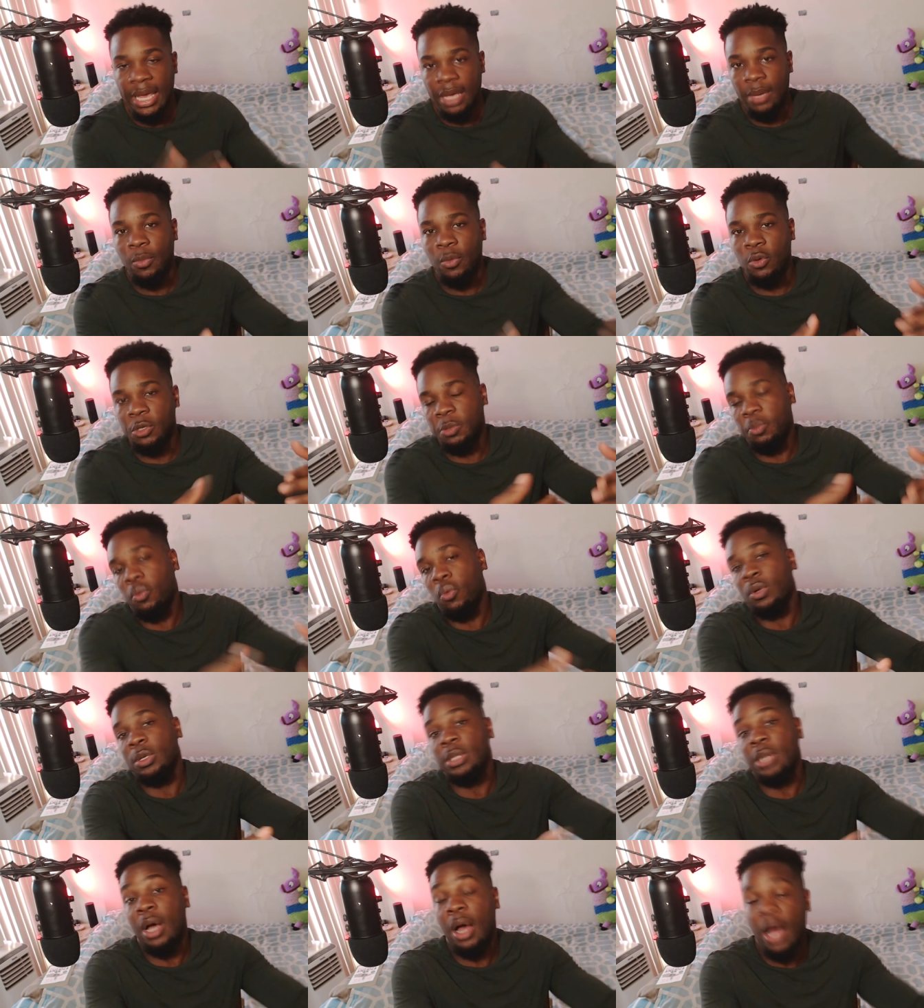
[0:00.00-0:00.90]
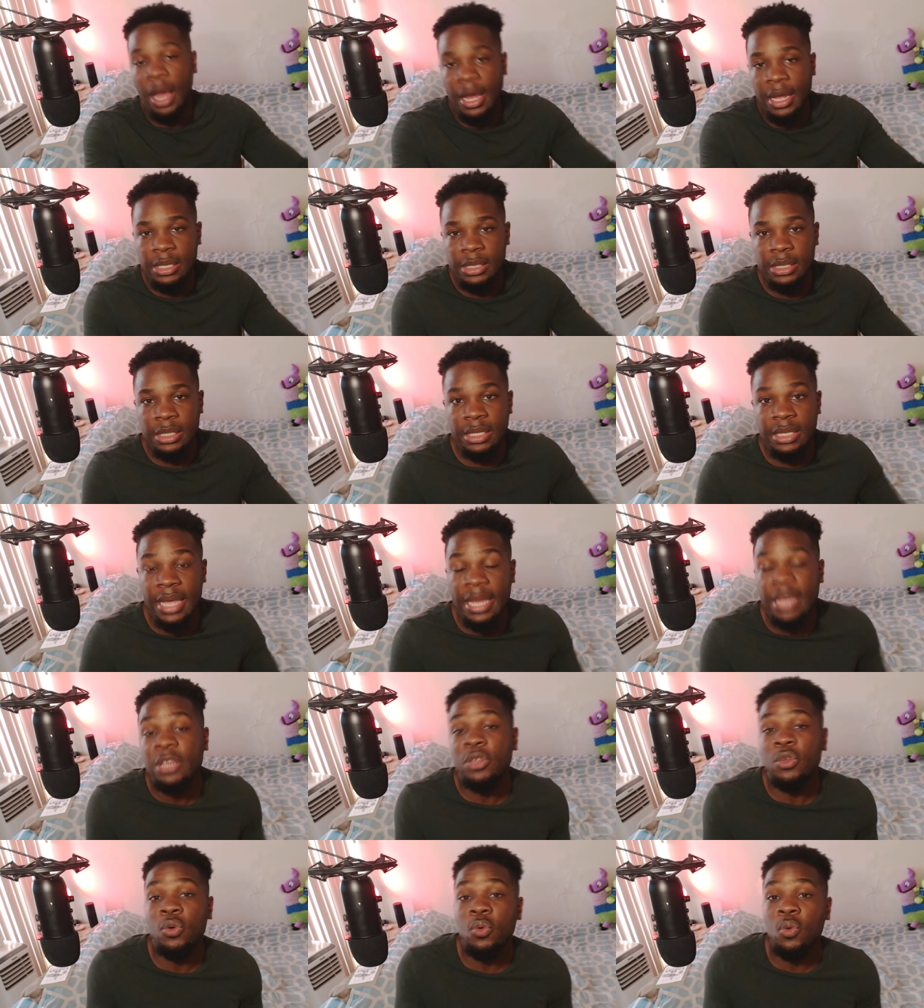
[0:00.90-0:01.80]
game or sports odds,
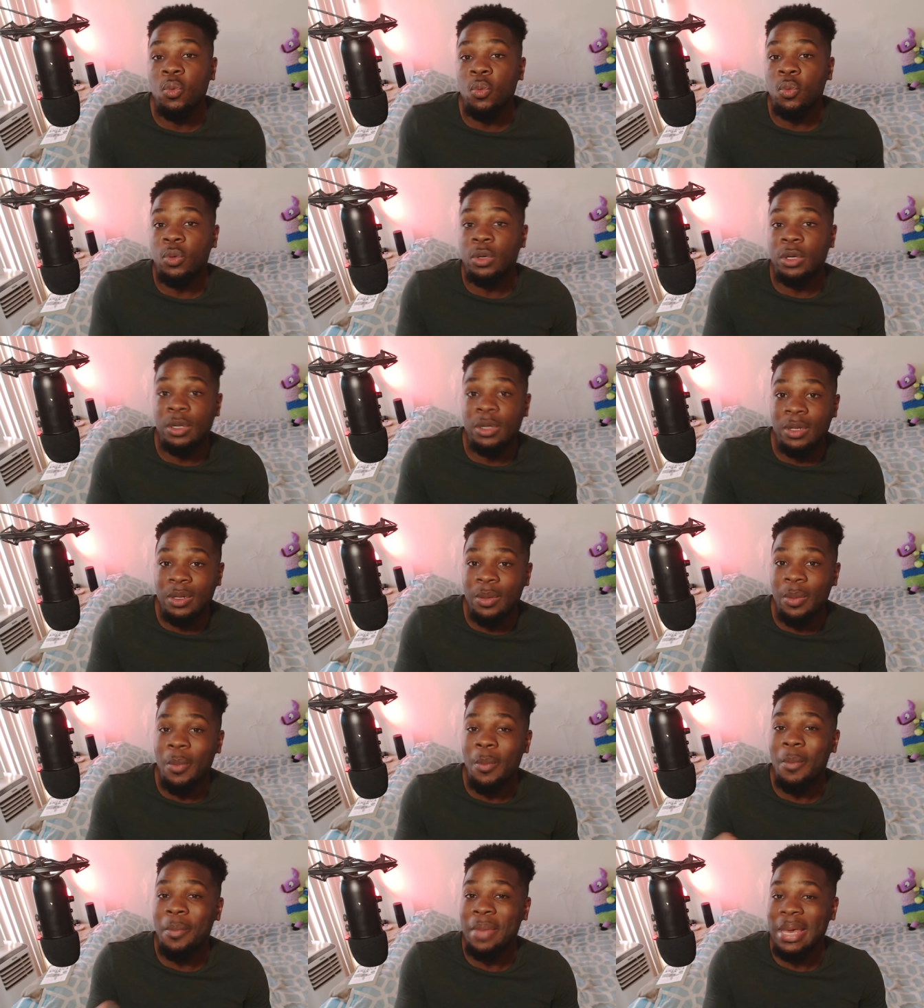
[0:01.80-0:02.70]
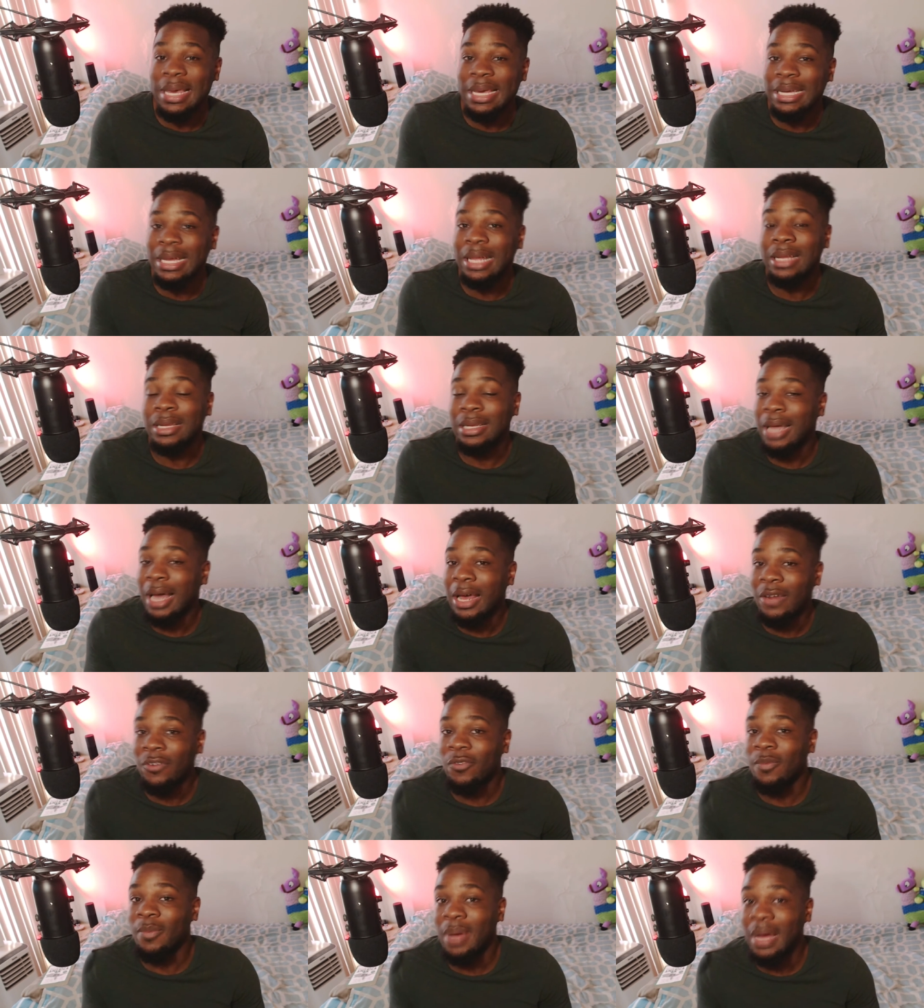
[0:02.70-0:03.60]
then you will make a
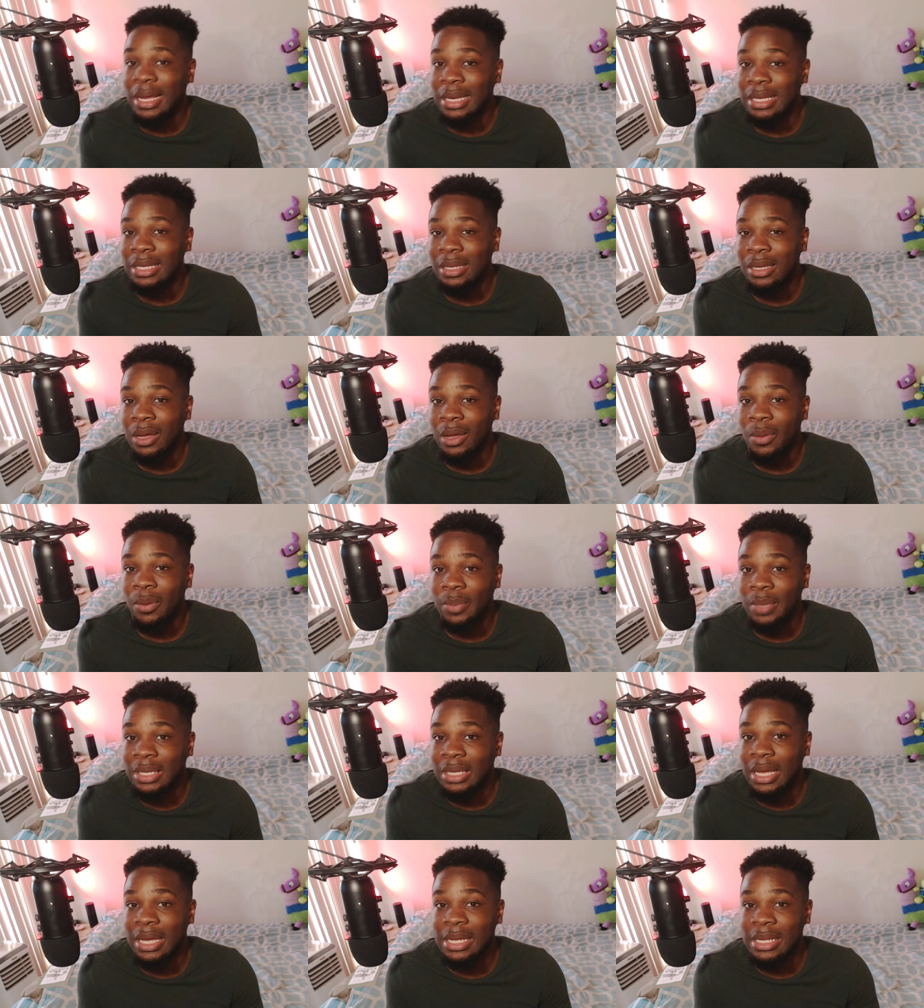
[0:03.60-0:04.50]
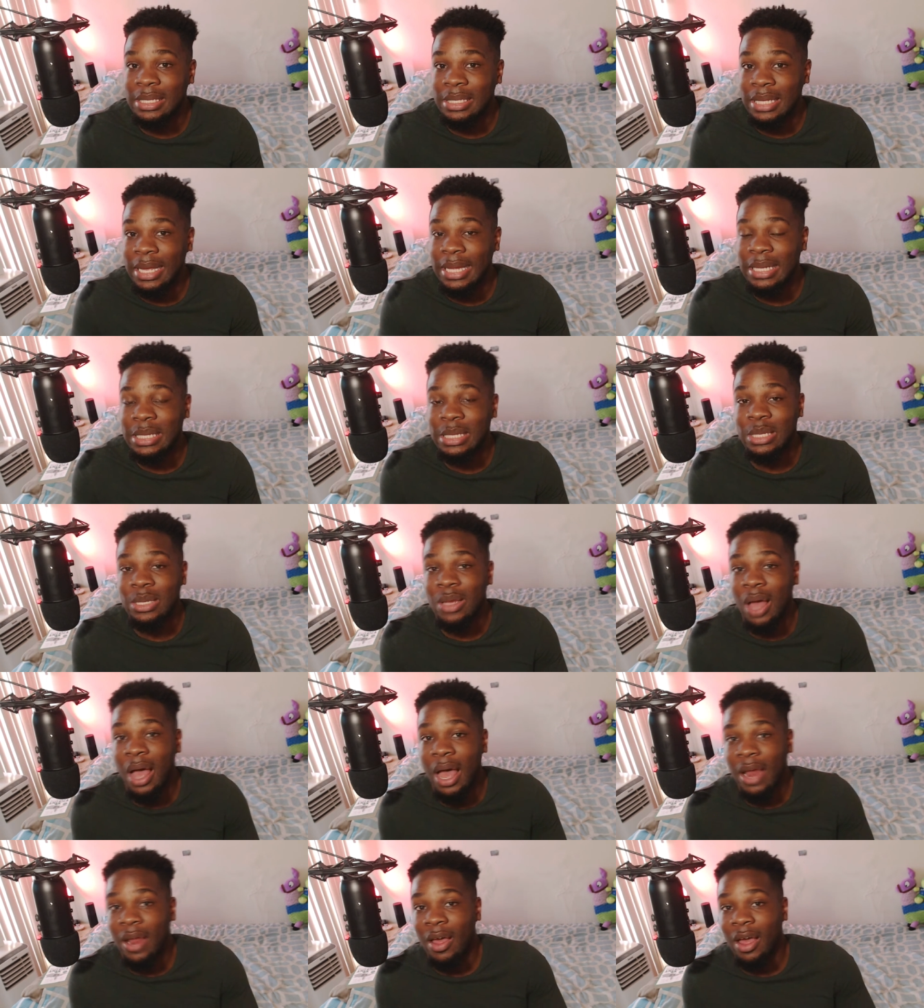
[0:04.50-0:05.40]
lot of money because it's
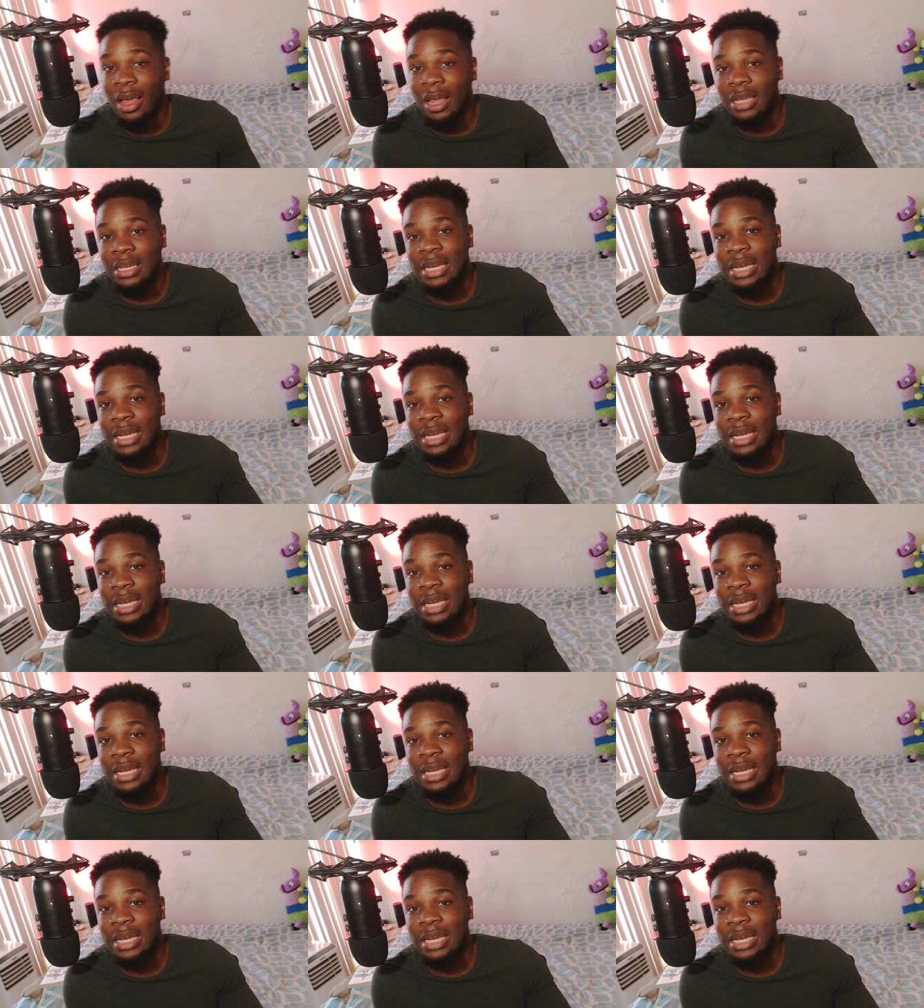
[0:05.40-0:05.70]
not